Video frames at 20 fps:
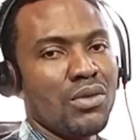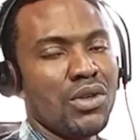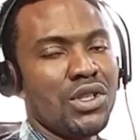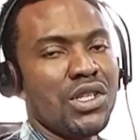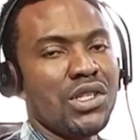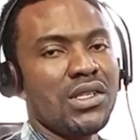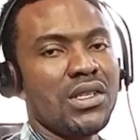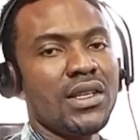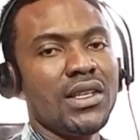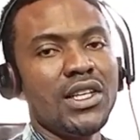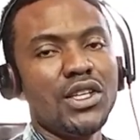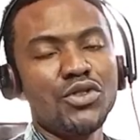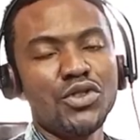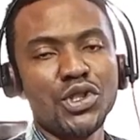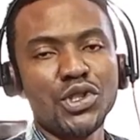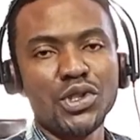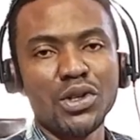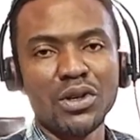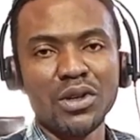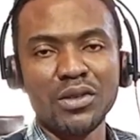which is the
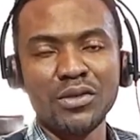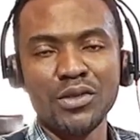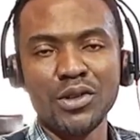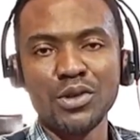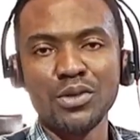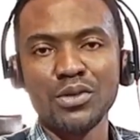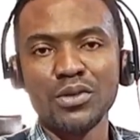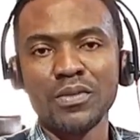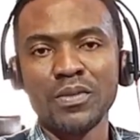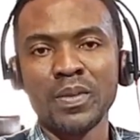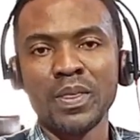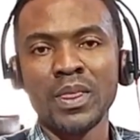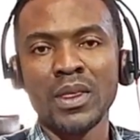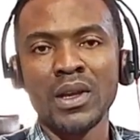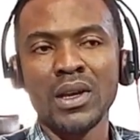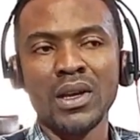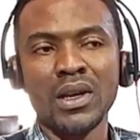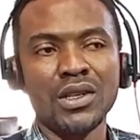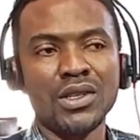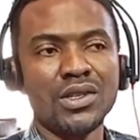literature review,
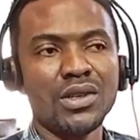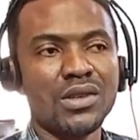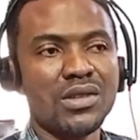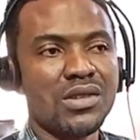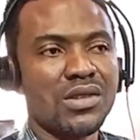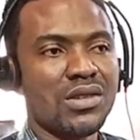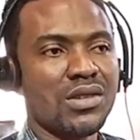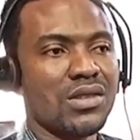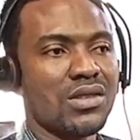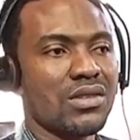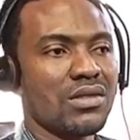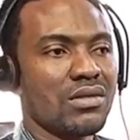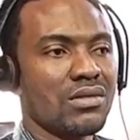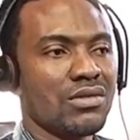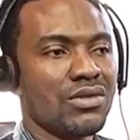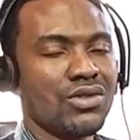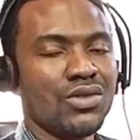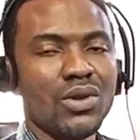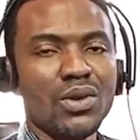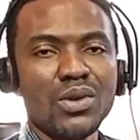
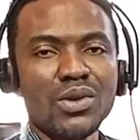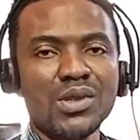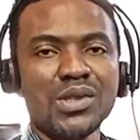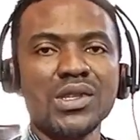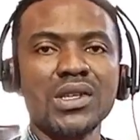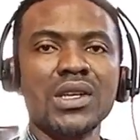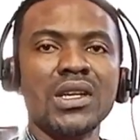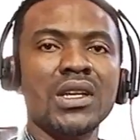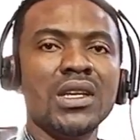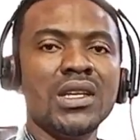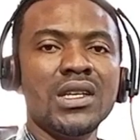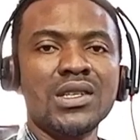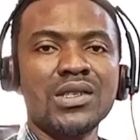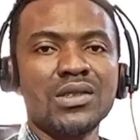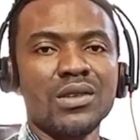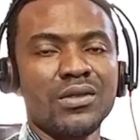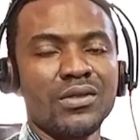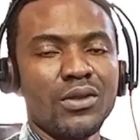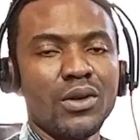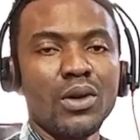just draws a
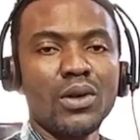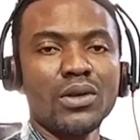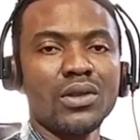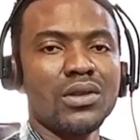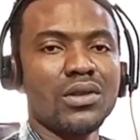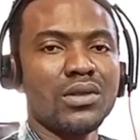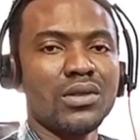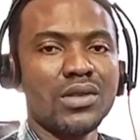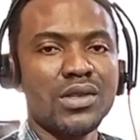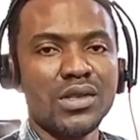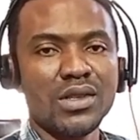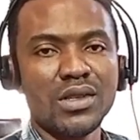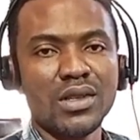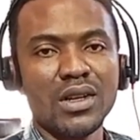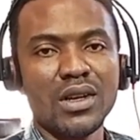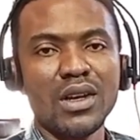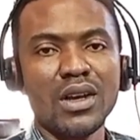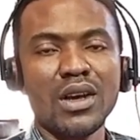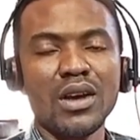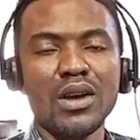list of
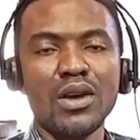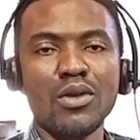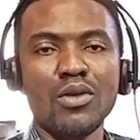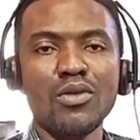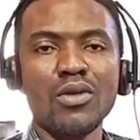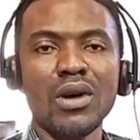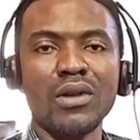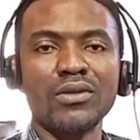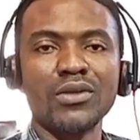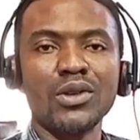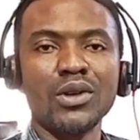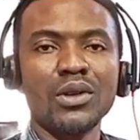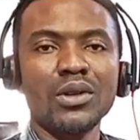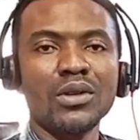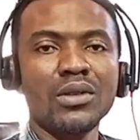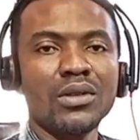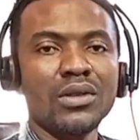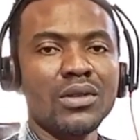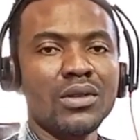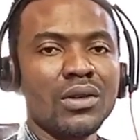authors who have
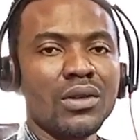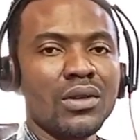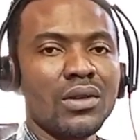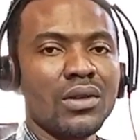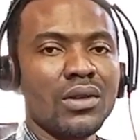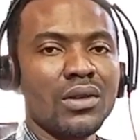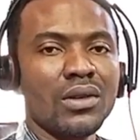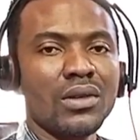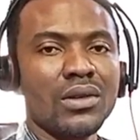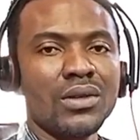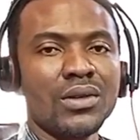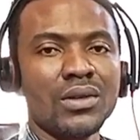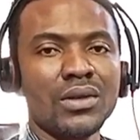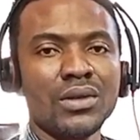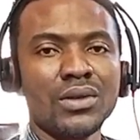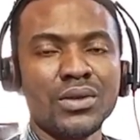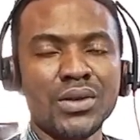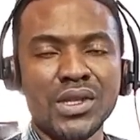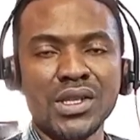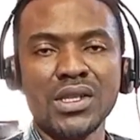done
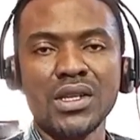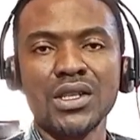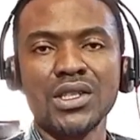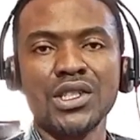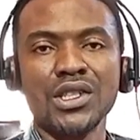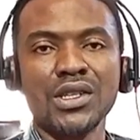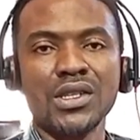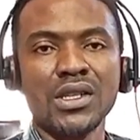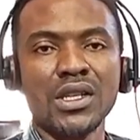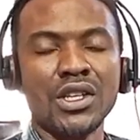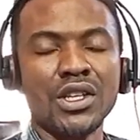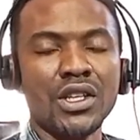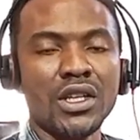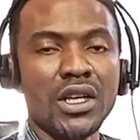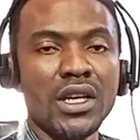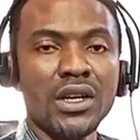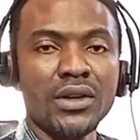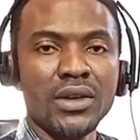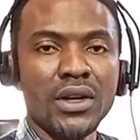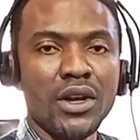researches in
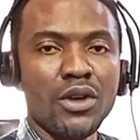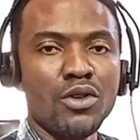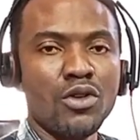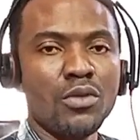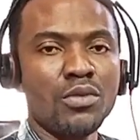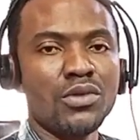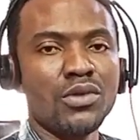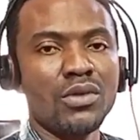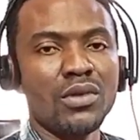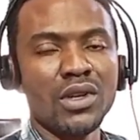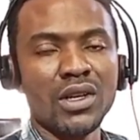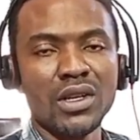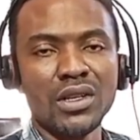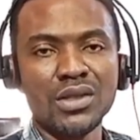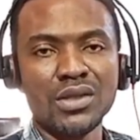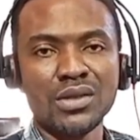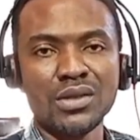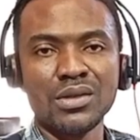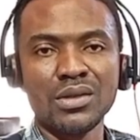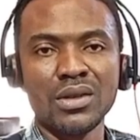the area you hope to look
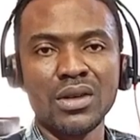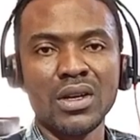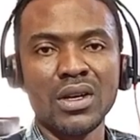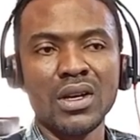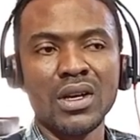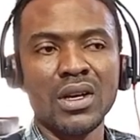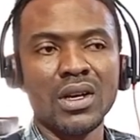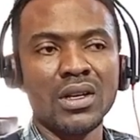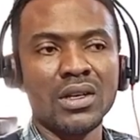into.